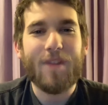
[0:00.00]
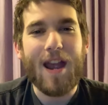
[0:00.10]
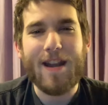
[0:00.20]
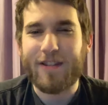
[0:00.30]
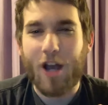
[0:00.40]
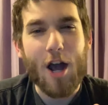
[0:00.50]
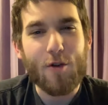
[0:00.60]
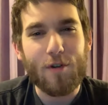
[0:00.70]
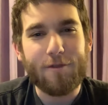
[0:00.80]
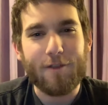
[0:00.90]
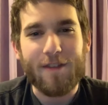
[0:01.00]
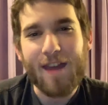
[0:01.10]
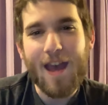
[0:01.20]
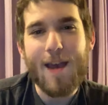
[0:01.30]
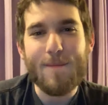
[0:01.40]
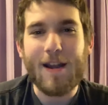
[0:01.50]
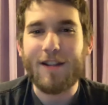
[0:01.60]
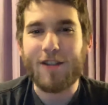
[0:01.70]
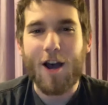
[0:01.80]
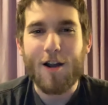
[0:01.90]
and it's awkward for them and
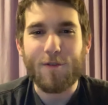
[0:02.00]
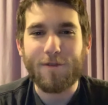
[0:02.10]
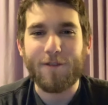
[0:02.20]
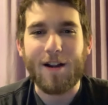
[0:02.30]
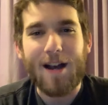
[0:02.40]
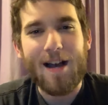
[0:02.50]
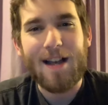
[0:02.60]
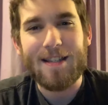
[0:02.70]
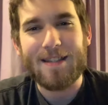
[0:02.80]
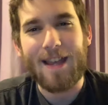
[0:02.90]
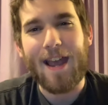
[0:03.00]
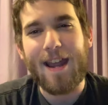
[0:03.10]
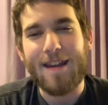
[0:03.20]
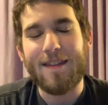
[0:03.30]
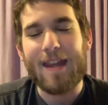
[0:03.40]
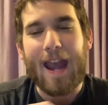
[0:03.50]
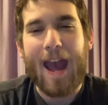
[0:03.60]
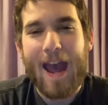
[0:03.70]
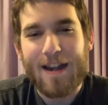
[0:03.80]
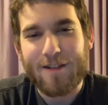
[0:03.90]
it's awkward for us and the
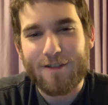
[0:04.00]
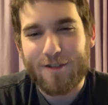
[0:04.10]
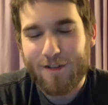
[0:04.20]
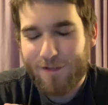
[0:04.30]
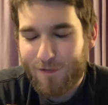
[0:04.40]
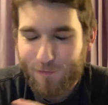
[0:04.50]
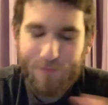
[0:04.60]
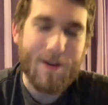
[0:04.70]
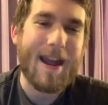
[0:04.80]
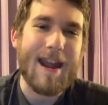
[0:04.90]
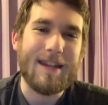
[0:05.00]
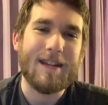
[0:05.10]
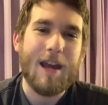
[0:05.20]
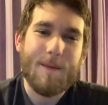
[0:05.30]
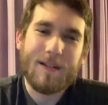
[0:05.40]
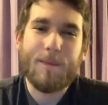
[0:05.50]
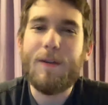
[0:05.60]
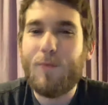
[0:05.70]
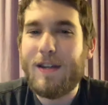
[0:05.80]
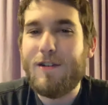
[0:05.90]
actors are great because I
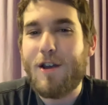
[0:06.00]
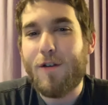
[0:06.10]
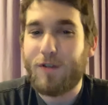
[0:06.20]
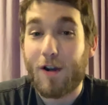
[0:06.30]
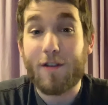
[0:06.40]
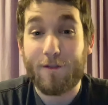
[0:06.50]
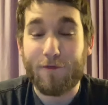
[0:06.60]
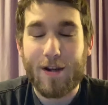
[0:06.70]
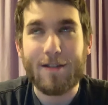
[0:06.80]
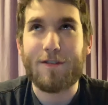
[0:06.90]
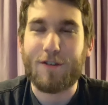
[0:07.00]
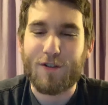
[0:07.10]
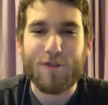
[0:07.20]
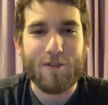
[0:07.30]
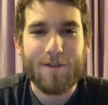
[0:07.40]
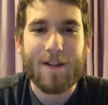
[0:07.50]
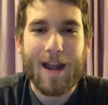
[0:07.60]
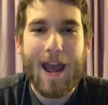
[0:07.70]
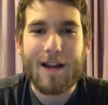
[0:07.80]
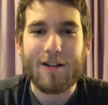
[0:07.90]
mean we know Jonathan Frakes is a terrific
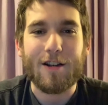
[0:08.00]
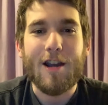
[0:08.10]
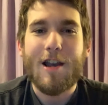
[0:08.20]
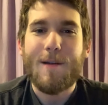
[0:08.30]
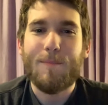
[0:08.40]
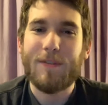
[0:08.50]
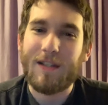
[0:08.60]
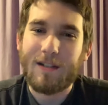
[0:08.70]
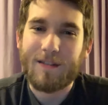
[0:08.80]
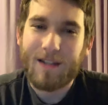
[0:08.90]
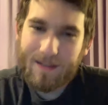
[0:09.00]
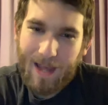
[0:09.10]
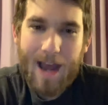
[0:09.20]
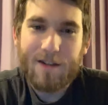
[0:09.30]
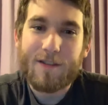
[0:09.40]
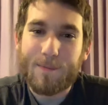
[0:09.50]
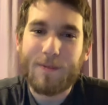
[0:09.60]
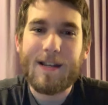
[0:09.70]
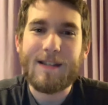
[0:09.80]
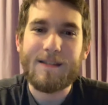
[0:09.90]
actor but the the actor that
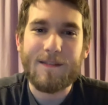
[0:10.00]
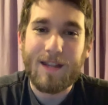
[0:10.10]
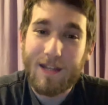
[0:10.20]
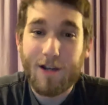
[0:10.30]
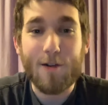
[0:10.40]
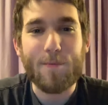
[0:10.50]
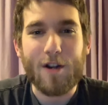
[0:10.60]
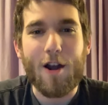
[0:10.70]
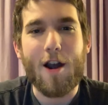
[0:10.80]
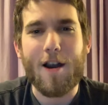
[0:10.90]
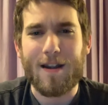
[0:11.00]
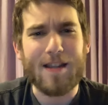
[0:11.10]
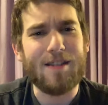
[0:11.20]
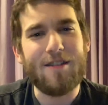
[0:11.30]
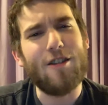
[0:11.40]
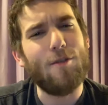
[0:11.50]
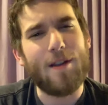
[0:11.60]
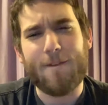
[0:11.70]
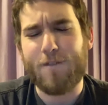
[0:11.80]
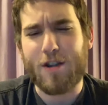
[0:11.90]
plays the young Picard is
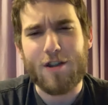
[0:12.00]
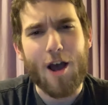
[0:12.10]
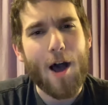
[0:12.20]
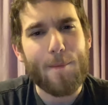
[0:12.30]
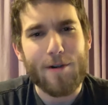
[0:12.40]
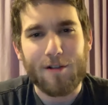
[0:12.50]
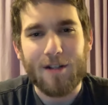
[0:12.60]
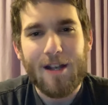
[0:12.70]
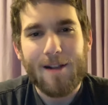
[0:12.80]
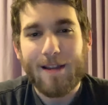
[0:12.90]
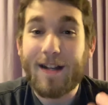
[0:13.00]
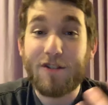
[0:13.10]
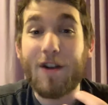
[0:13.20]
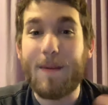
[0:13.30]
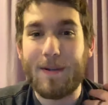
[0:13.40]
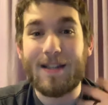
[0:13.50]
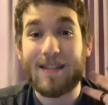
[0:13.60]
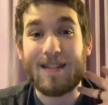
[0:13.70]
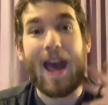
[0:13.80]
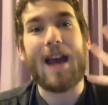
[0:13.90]
doing phenomenal like it's great because
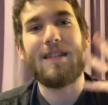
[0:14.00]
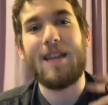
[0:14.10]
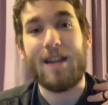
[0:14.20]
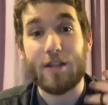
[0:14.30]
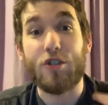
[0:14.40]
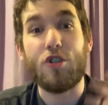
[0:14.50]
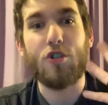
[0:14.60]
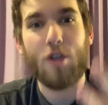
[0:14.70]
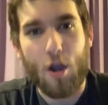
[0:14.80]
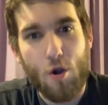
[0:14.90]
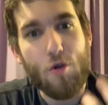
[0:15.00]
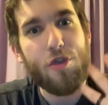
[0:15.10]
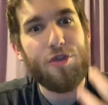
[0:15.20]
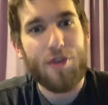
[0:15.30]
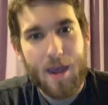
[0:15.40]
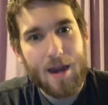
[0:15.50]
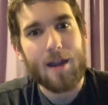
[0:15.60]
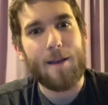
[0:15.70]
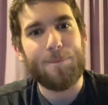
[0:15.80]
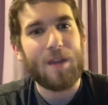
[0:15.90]
his accent is so
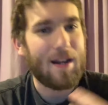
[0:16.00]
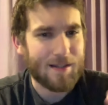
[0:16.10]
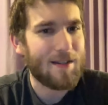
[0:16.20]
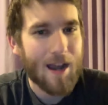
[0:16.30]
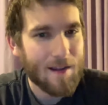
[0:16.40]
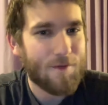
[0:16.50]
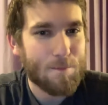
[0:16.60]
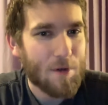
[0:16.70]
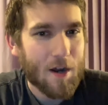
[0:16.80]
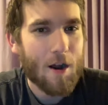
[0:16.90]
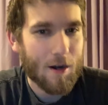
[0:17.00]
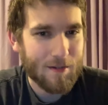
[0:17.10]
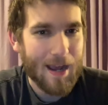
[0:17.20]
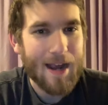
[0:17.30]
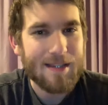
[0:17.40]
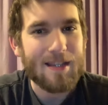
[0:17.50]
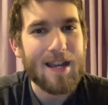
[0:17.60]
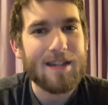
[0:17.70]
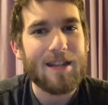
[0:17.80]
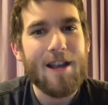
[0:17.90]
thick and it's not even Picard's
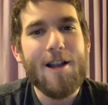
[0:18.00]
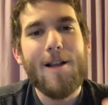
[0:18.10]
accent,